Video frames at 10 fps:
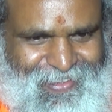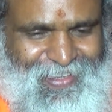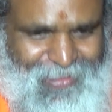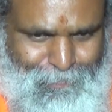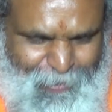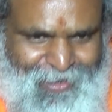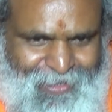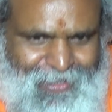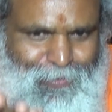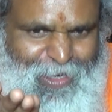The
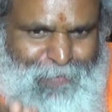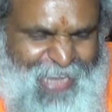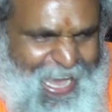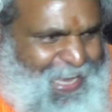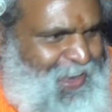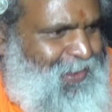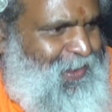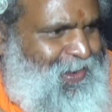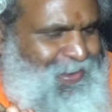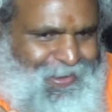bond will be higher
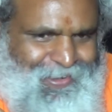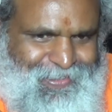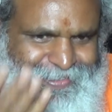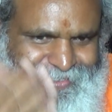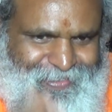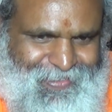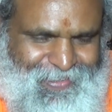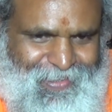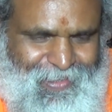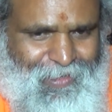or not?
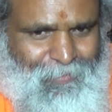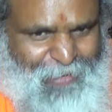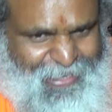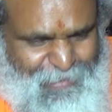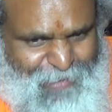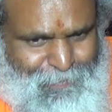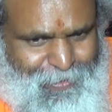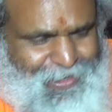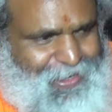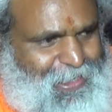But
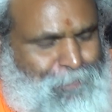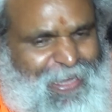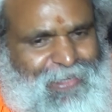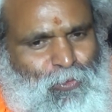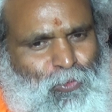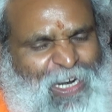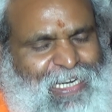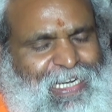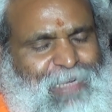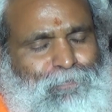remember, if I do
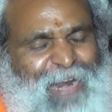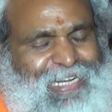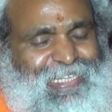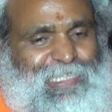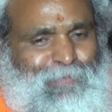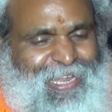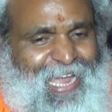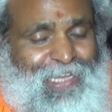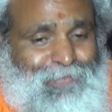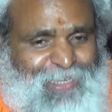only practice
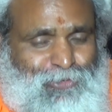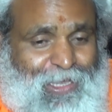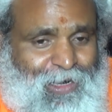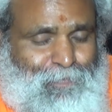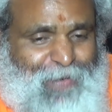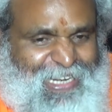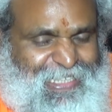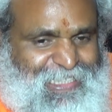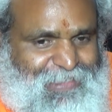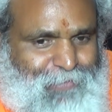Vairagyam, that's why I call
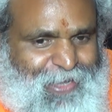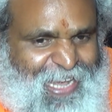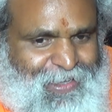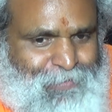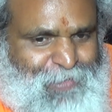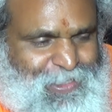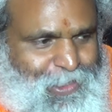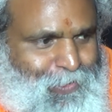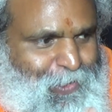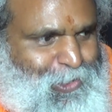practicing Vairagyam is
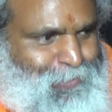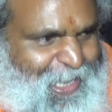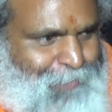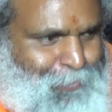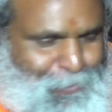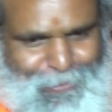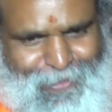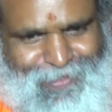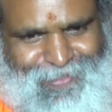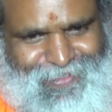not going to be
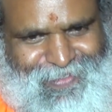helpful.